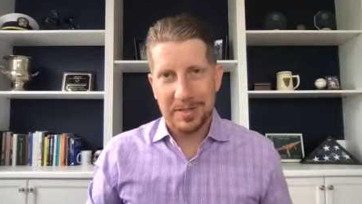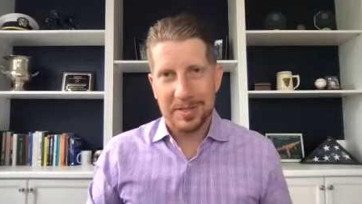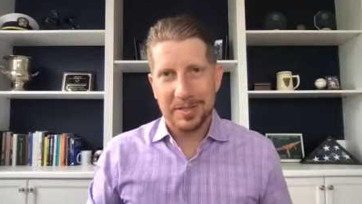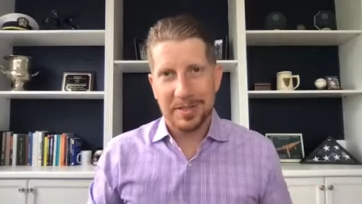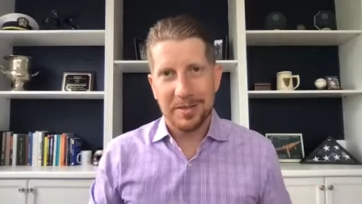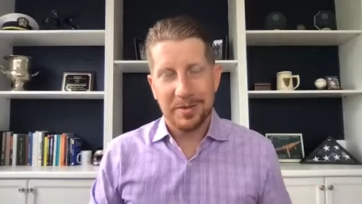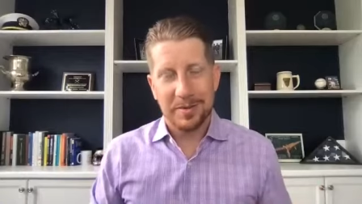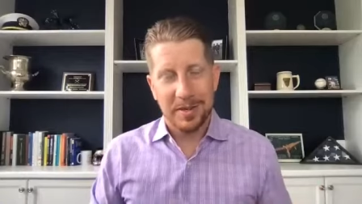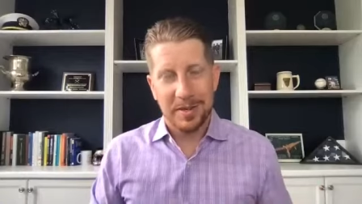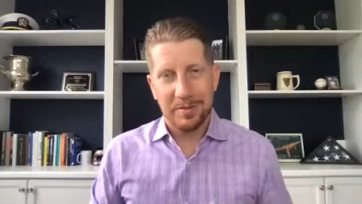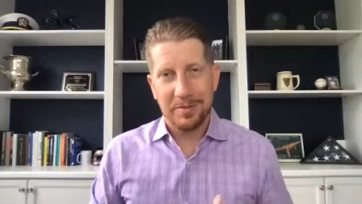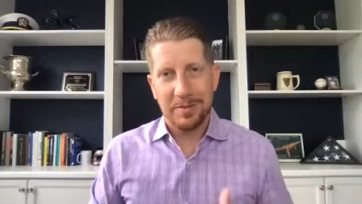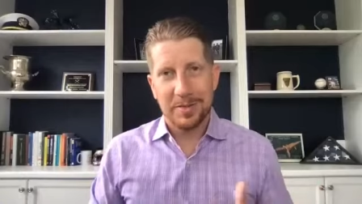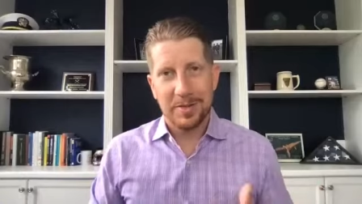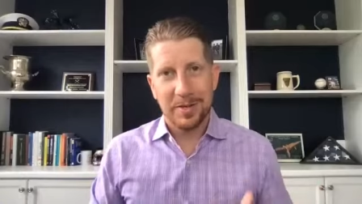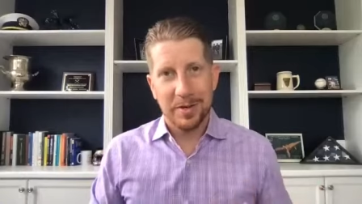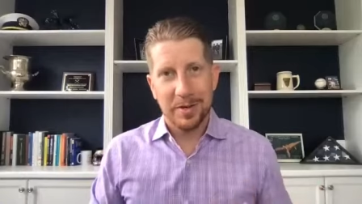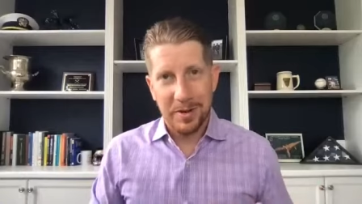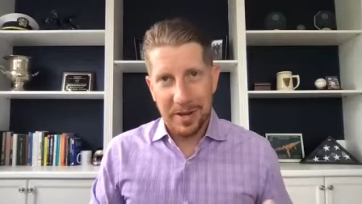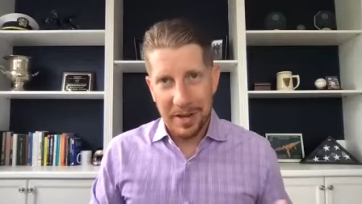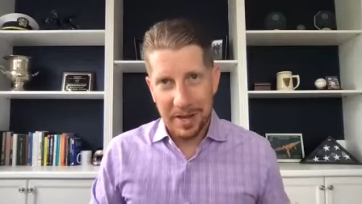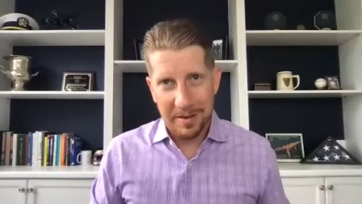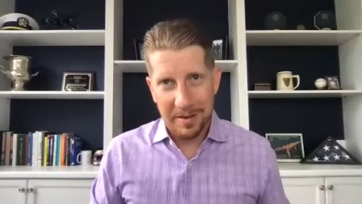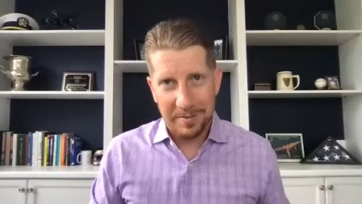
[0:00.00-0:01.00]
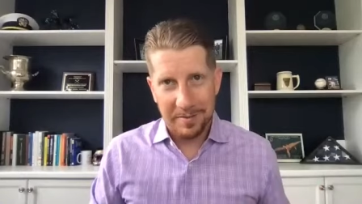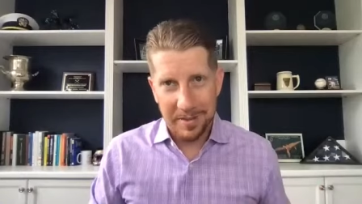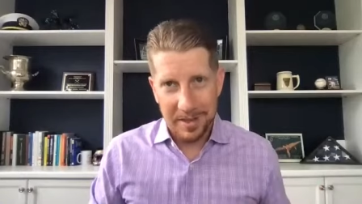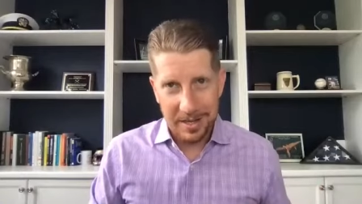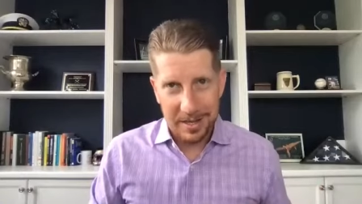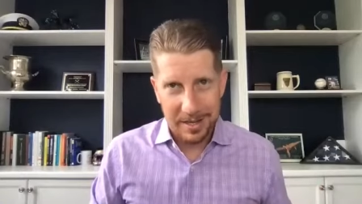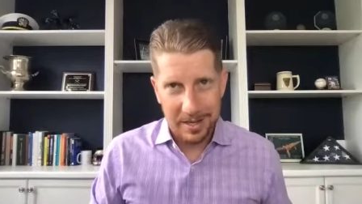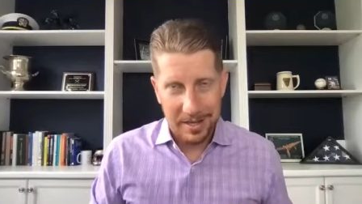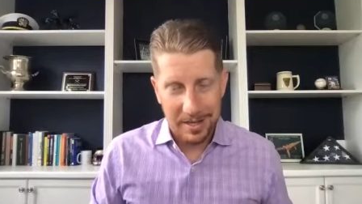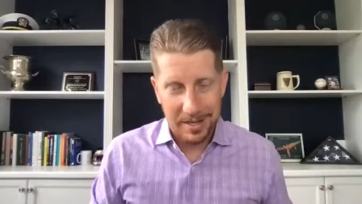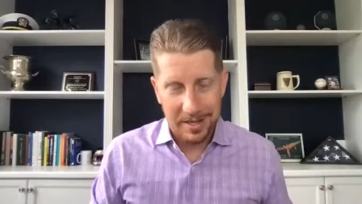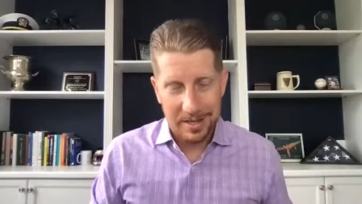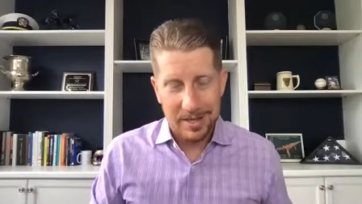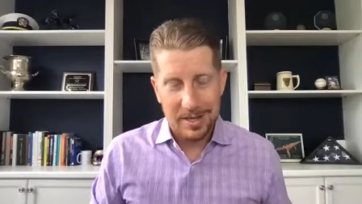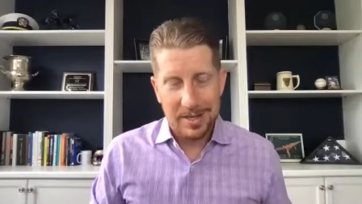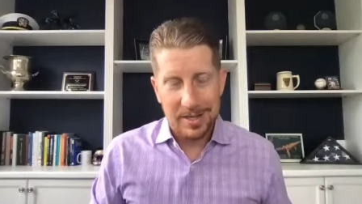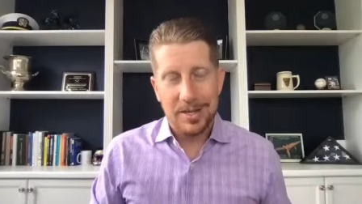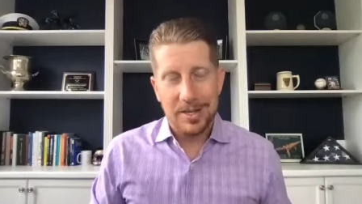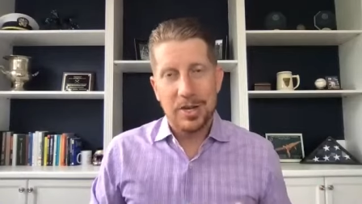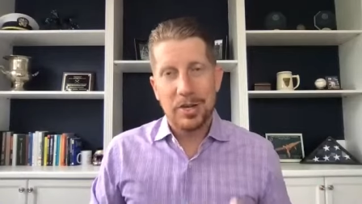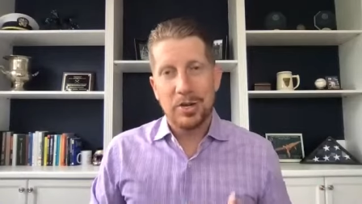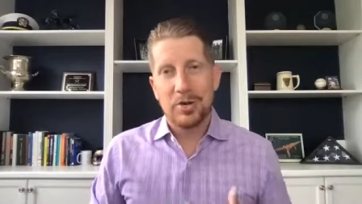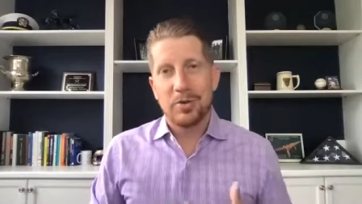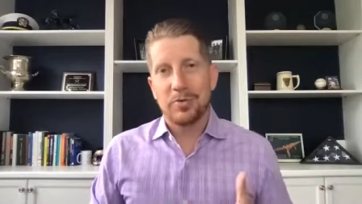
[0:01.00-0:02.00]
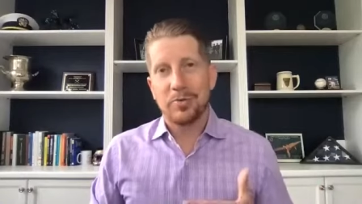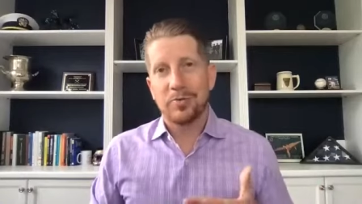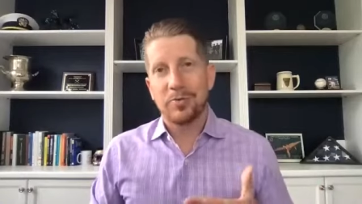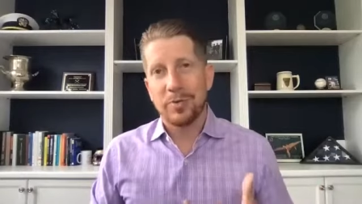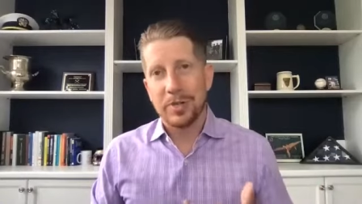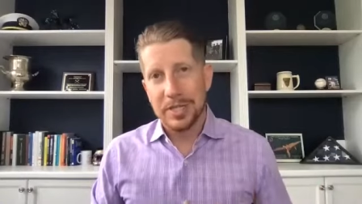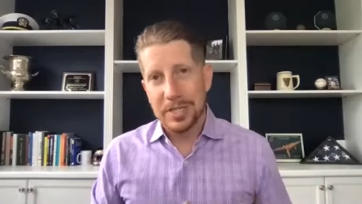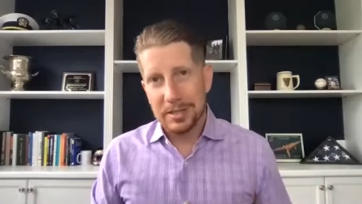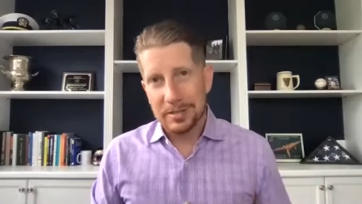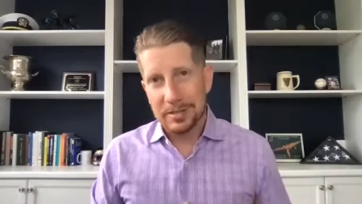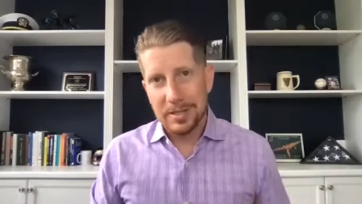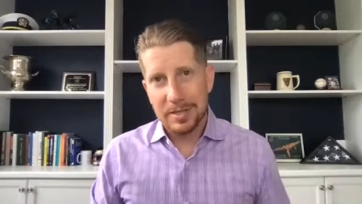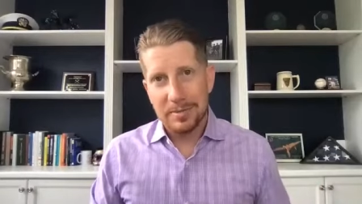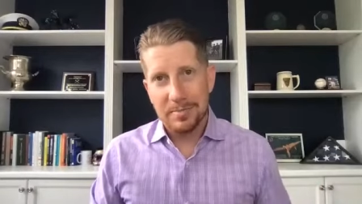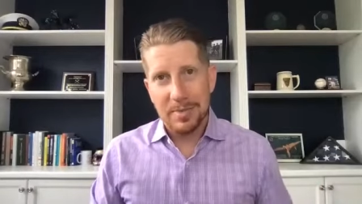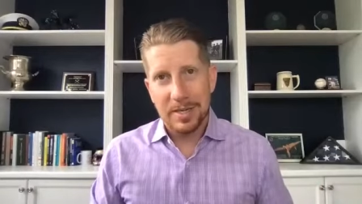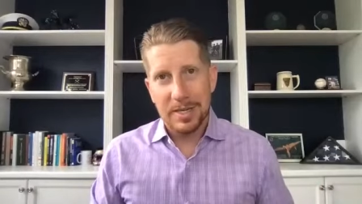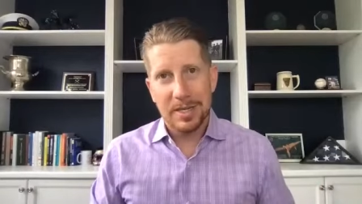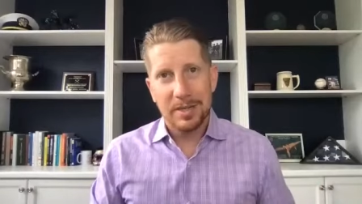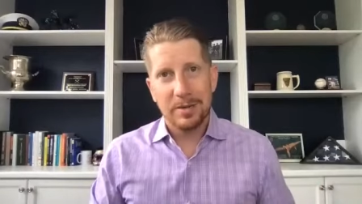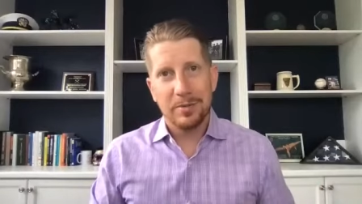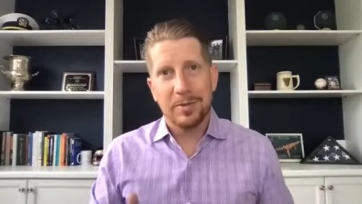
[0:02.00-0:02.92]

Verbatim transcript: So if you don't have that yet, reach out to me.